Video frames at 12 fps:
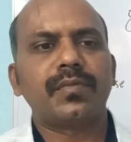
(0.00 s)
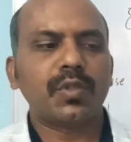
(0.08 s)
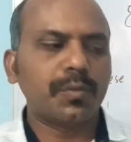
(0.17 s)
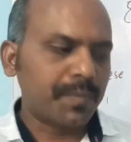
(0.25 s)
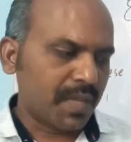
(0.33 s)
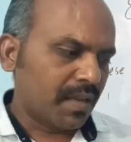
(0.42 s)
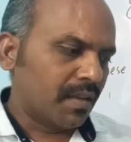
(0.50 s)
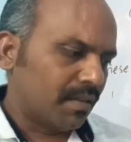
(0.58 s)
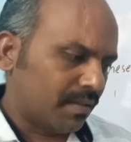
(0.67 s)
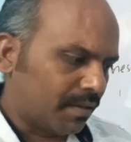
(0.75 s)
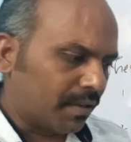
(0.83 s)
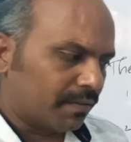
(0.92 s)
So
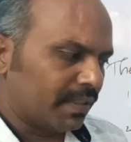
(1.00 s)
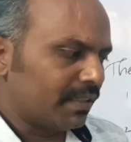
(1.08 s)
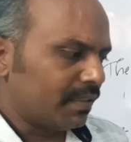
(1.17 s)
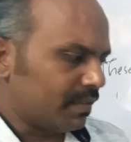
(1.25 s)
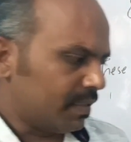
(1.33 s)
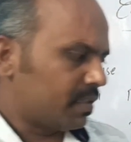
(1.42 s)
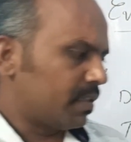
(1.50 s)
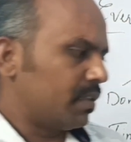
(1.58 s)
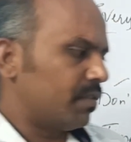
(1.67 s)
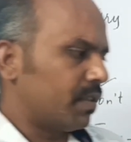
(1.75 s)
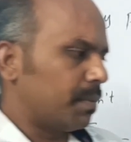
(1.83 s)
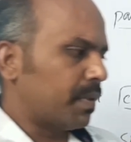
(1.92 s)
nowadays, each and
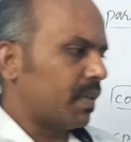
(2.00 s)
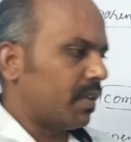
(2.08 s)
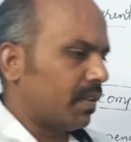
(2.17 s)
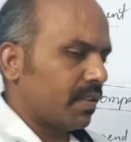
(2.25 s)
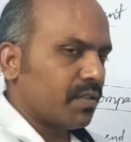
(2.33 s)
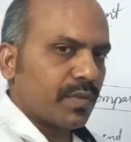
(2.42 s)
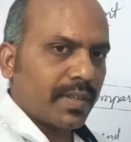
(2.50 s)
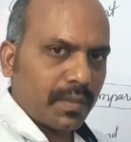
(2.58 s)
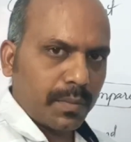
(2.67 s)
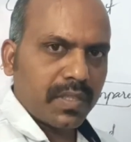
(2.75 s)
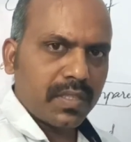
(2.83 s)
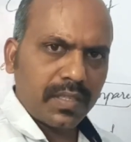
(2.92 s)
every parent is very
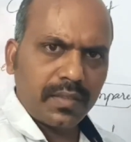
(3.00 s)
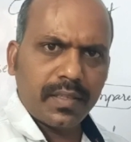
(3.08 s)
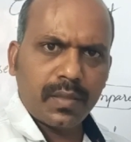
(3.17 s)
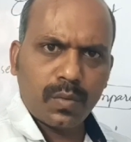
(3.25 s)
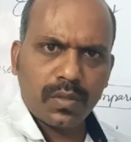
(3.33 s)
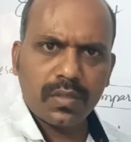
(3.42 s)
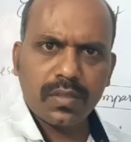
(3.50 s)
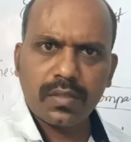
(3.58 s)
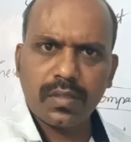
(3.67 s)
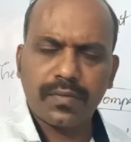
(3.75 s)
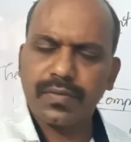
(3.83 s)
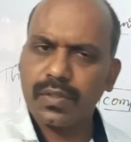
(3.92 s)
busy in their
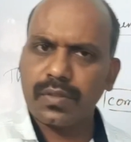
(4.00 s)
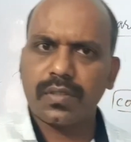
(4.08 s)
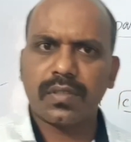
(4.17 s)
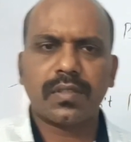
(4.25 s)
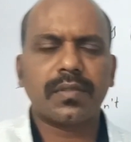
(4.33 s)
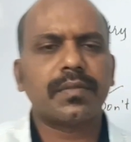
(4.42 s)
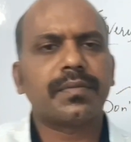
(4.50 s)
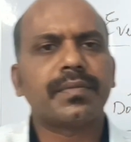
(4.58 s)
works, of course.